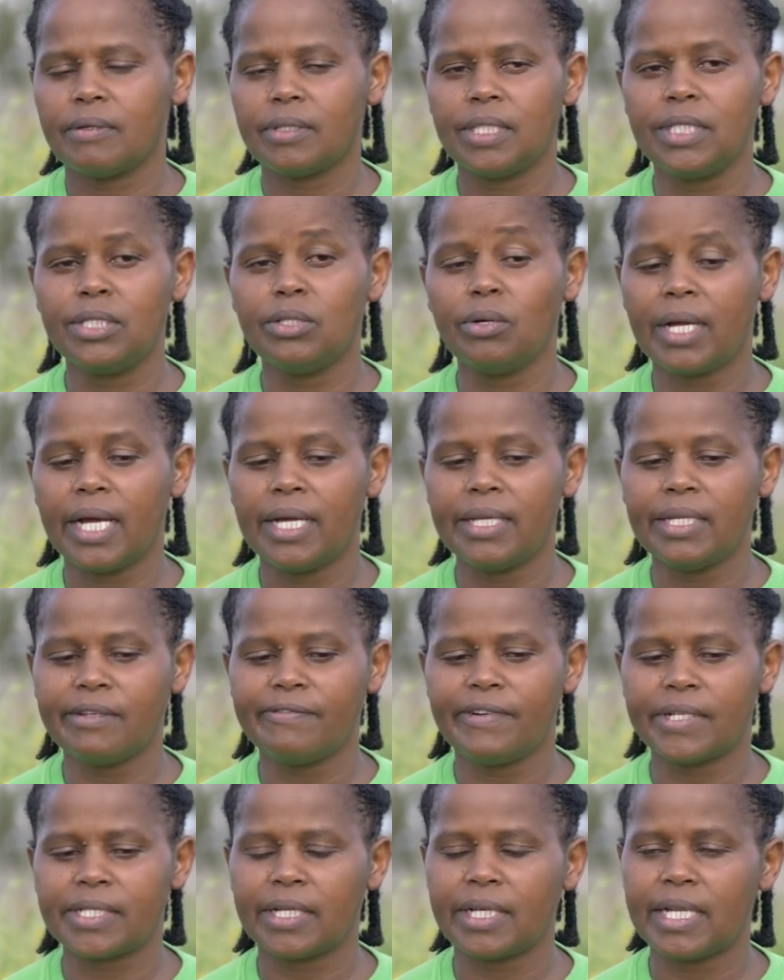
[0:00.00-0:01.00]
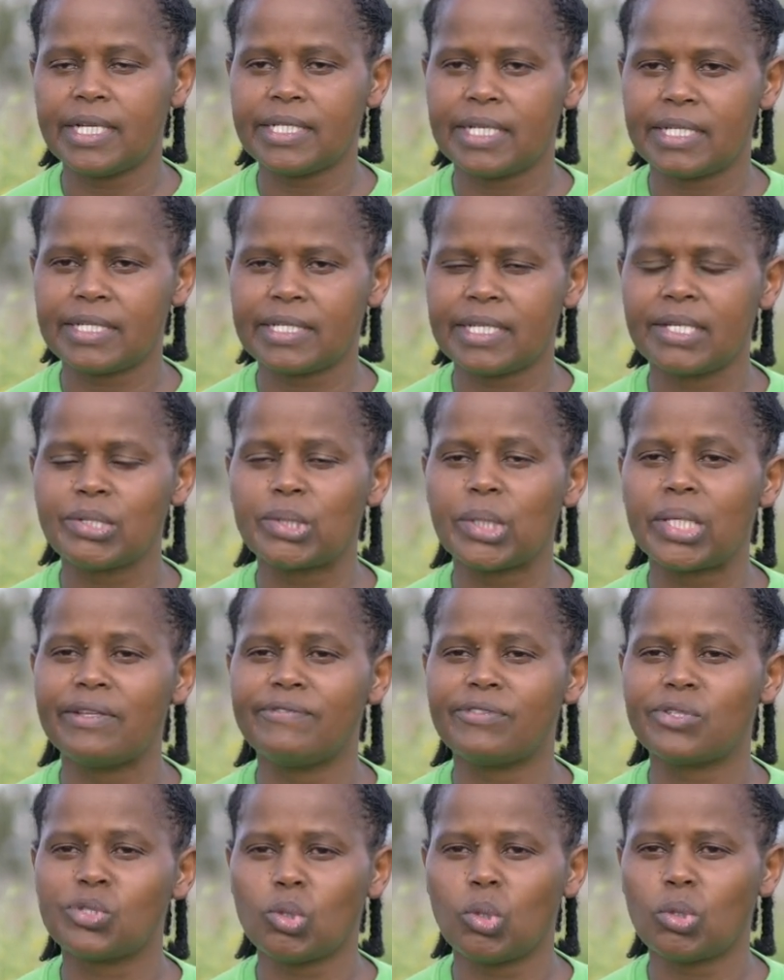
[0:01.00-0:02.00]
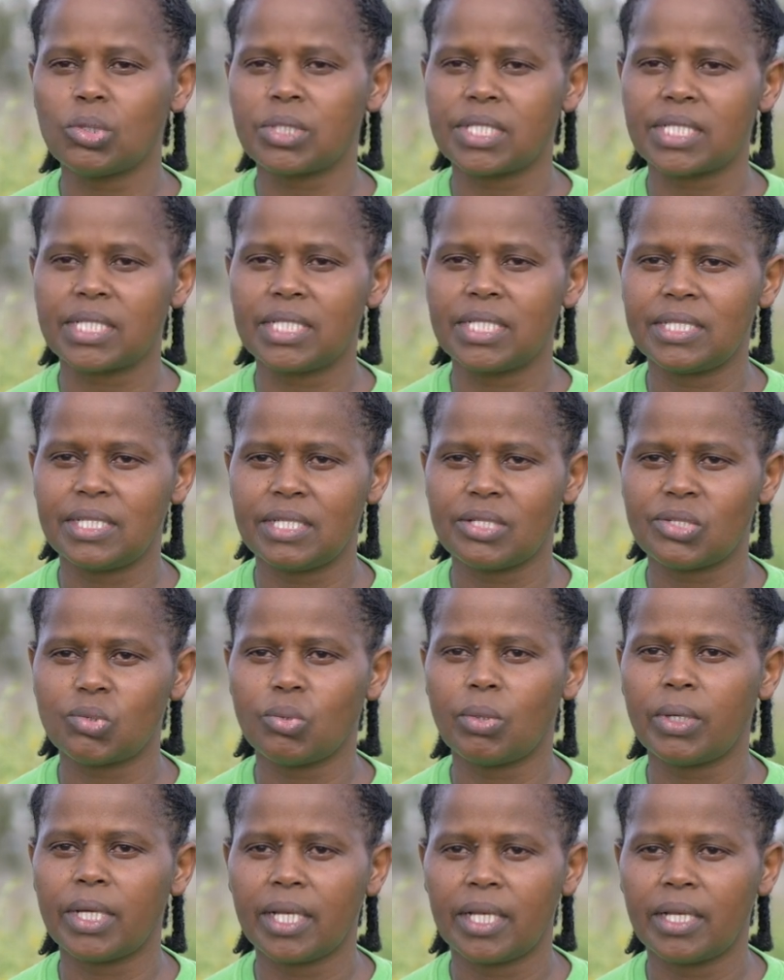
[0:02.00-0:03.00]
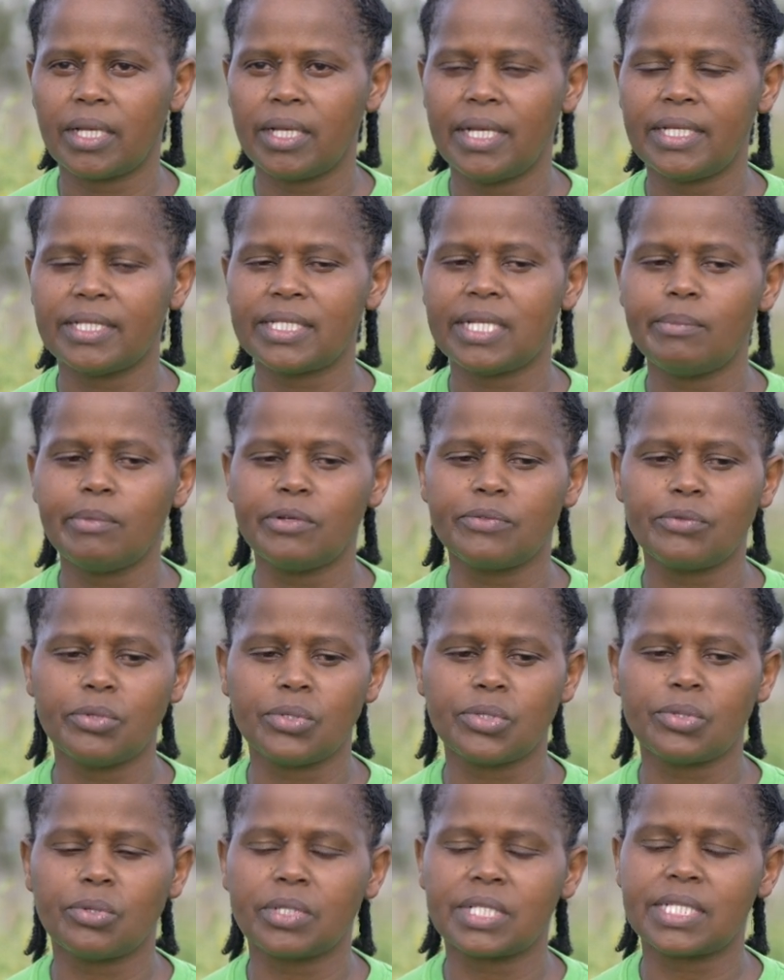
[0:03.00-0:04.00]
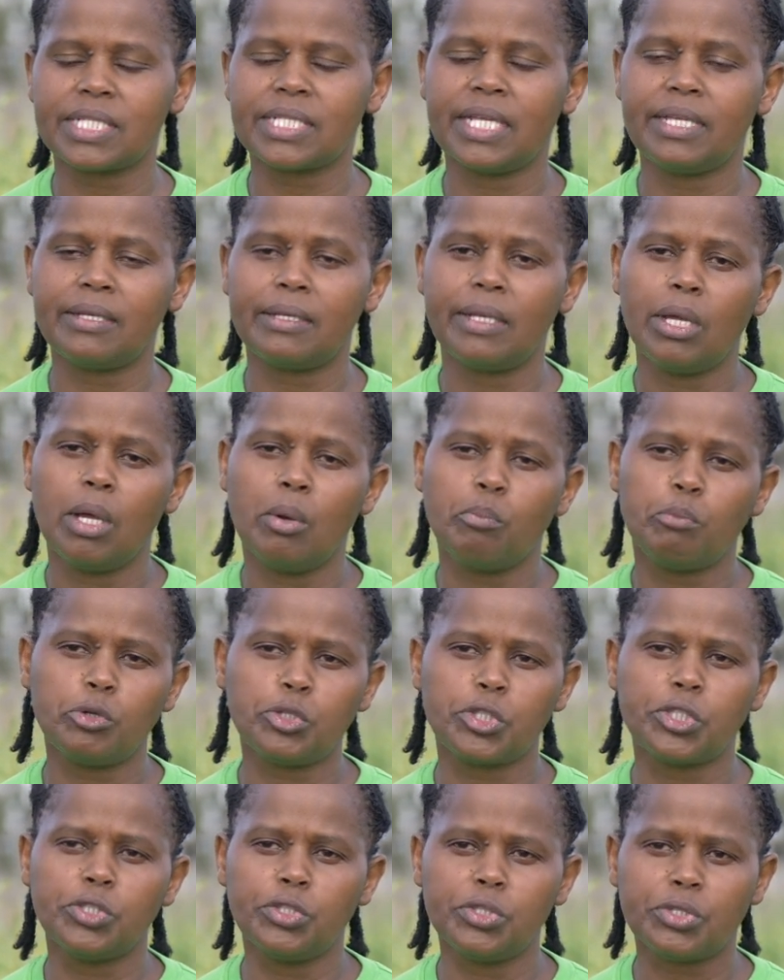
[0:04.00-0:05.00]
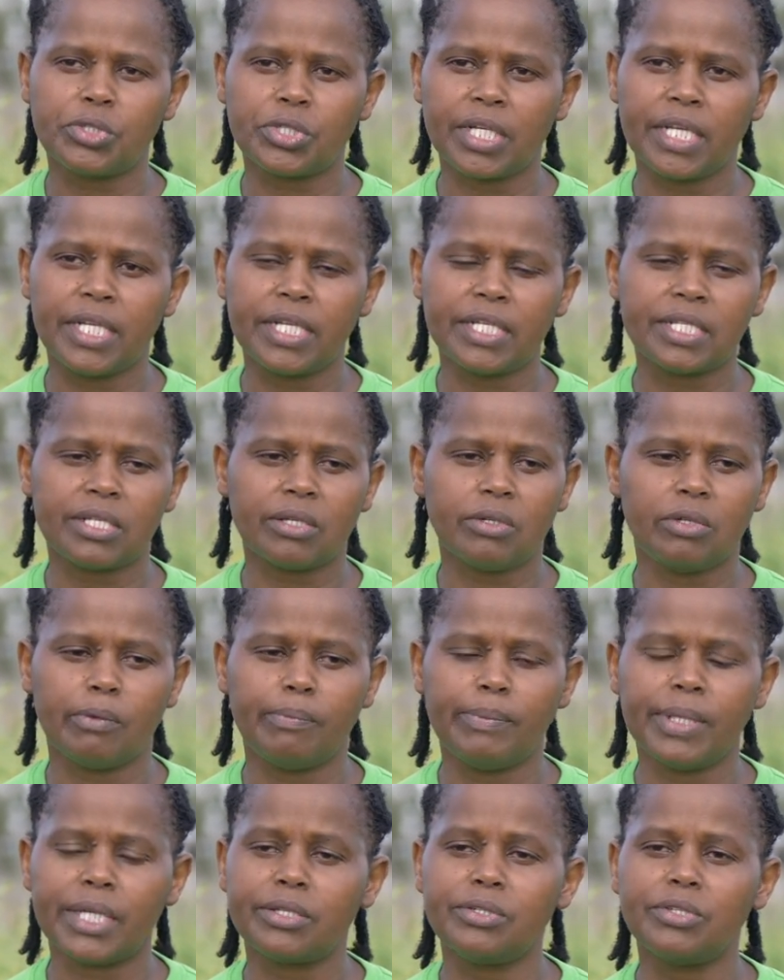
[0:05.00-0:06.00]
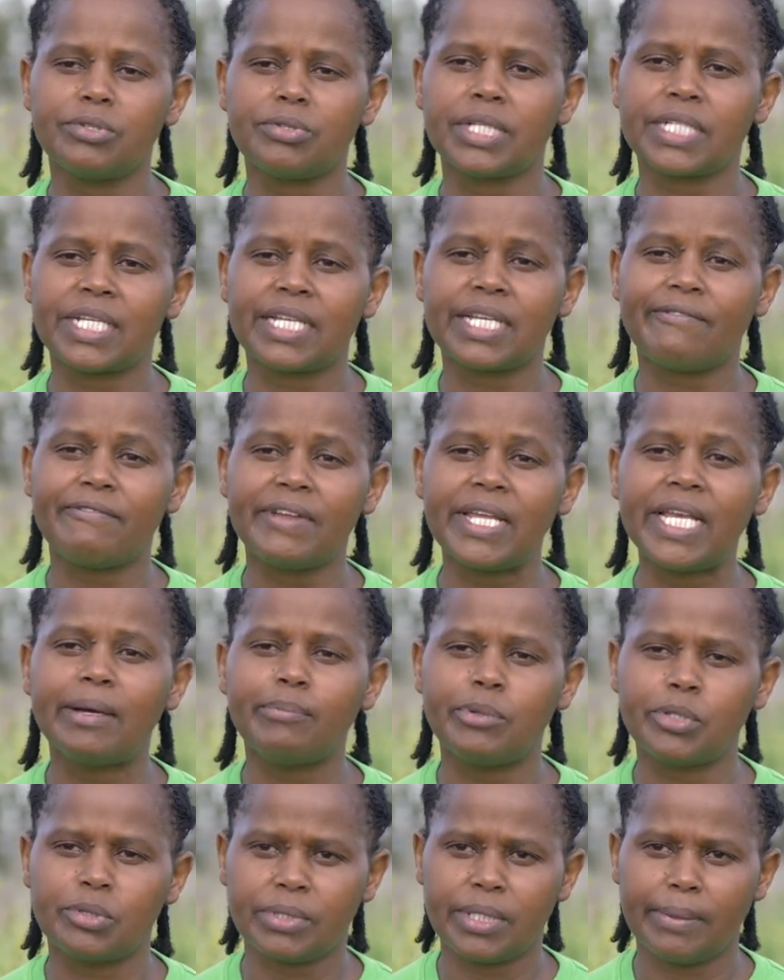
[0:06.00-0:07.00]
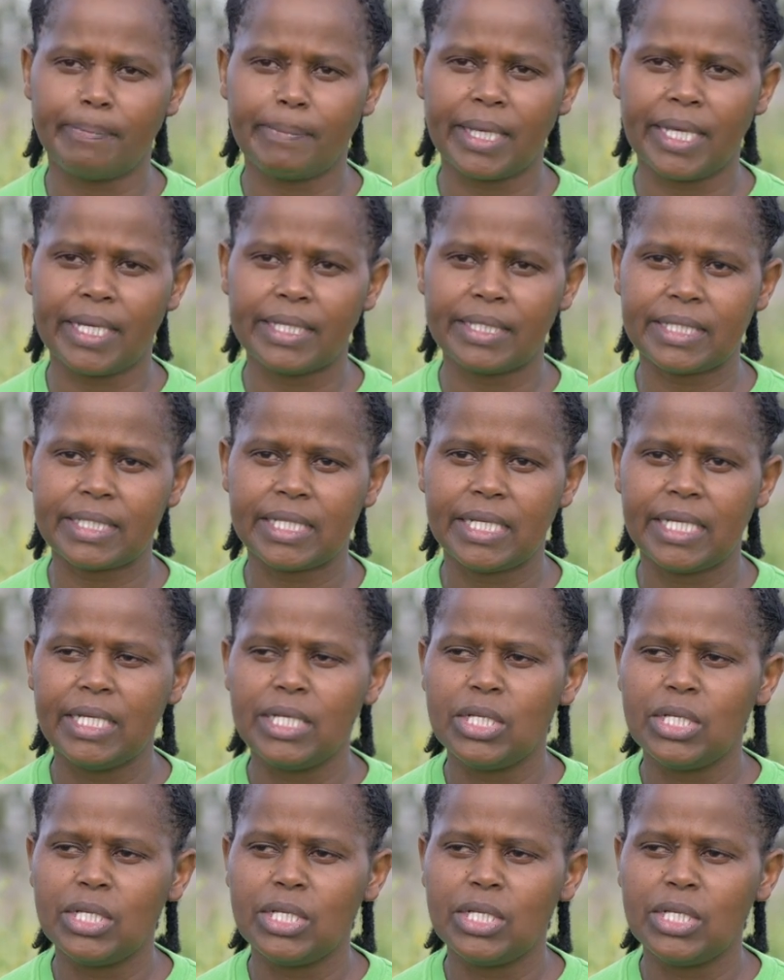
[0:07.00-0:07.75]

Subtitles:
Inorganic fertilizers tend to leave salts in the soil, and some of those salts then push nutrients or make nutrients unavailable to the plant.